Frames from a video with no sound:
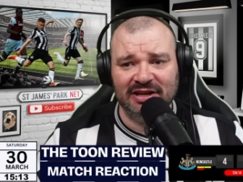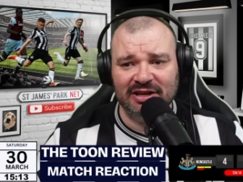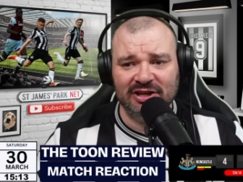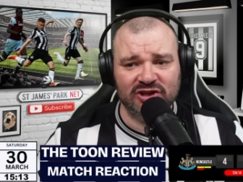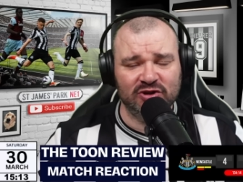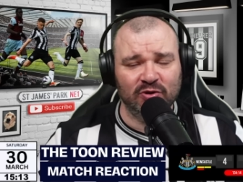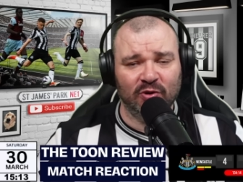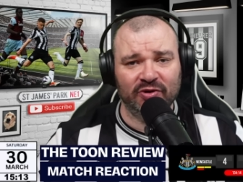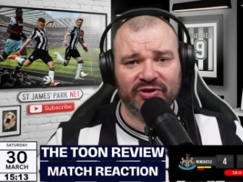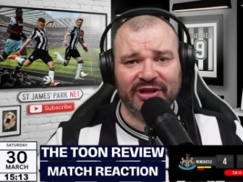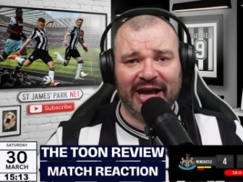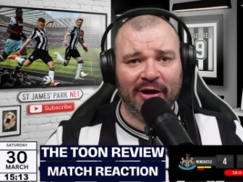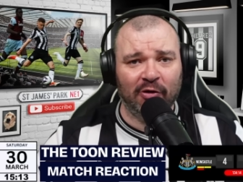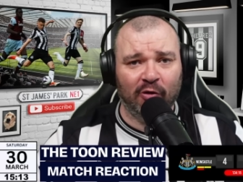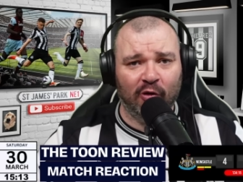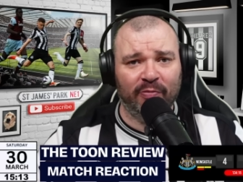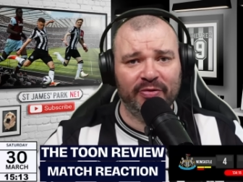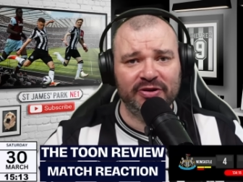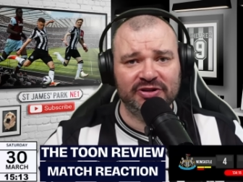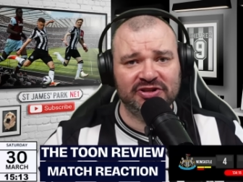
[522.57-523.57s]
So that
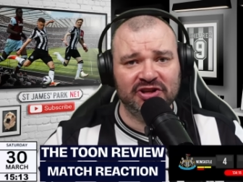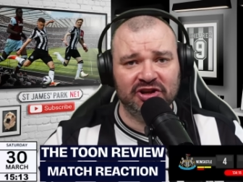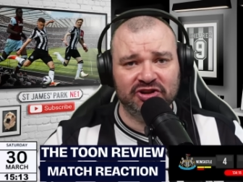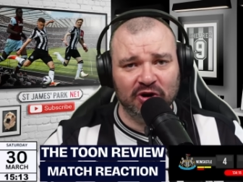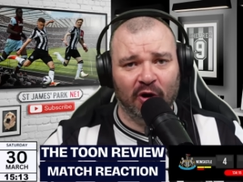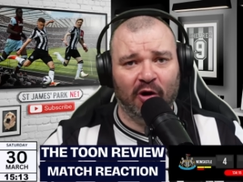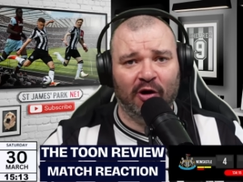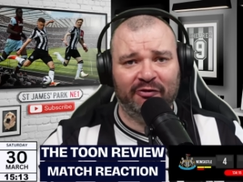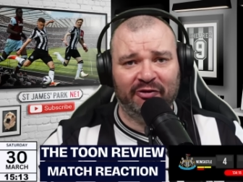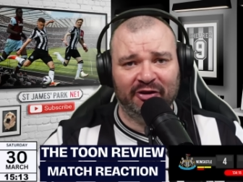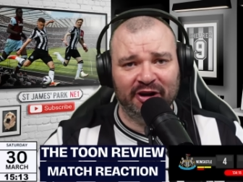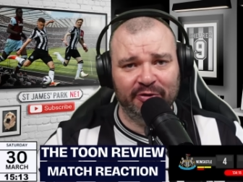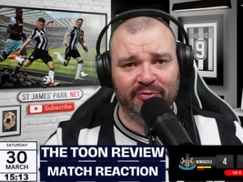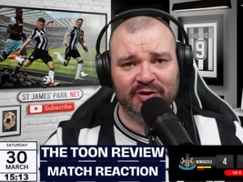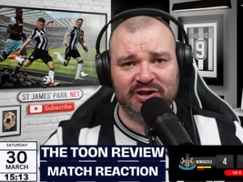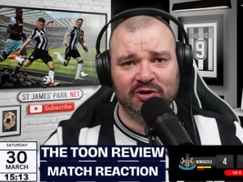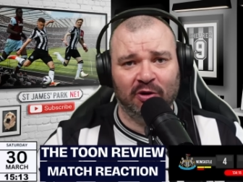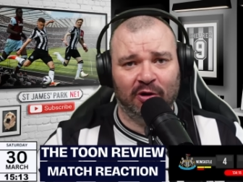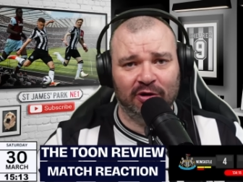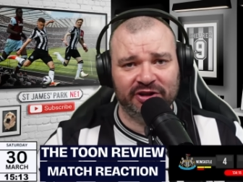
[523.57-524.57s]
opens the door for
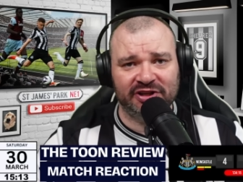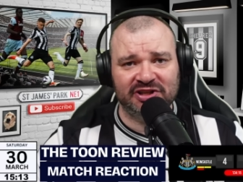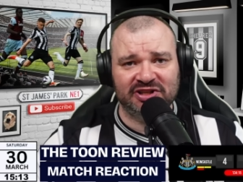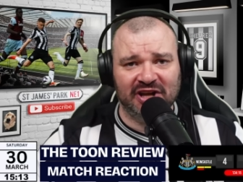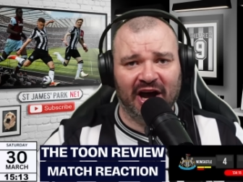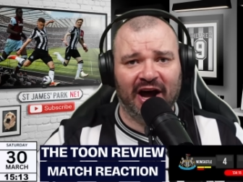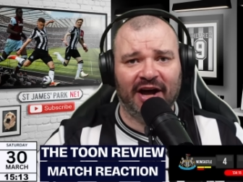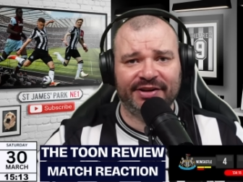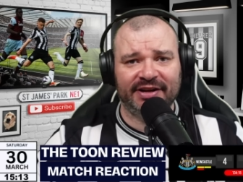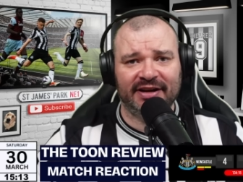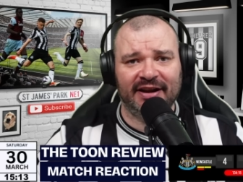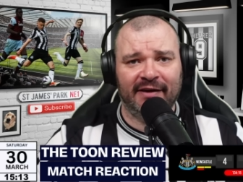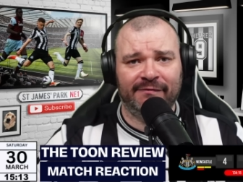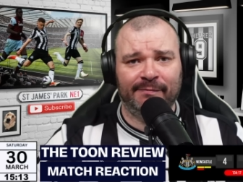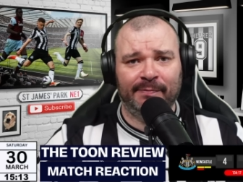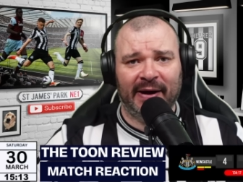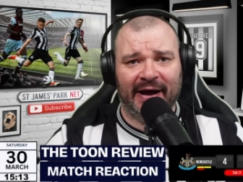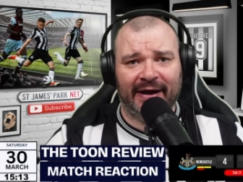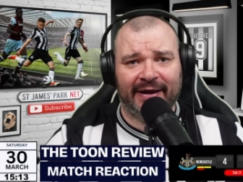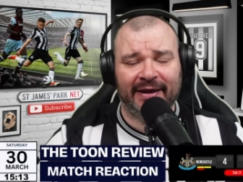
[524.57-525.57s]
Lewis Hall to start at
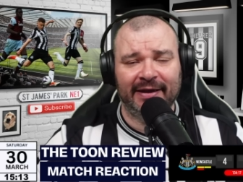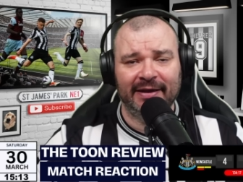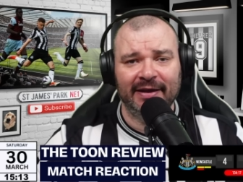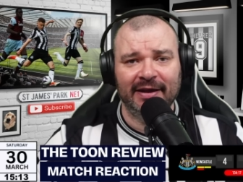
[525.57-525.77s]
left-back.